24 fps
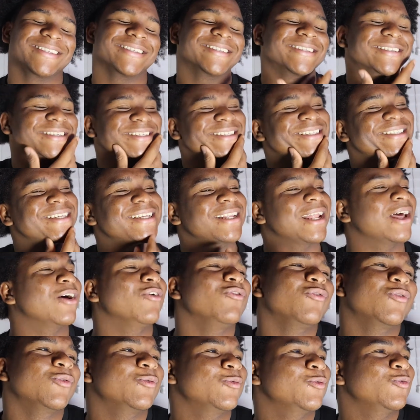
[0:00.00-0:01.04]
You know what I'm saying? Like, who
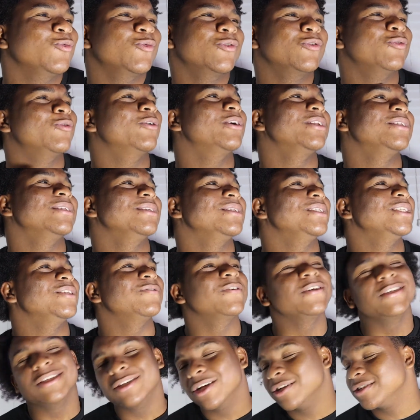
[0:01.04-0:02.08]
won't want to see this
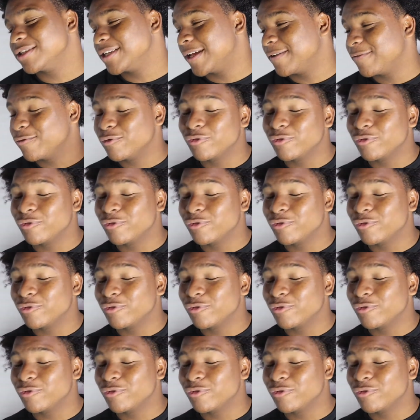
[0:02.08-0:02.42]
face? You know what I'm saying?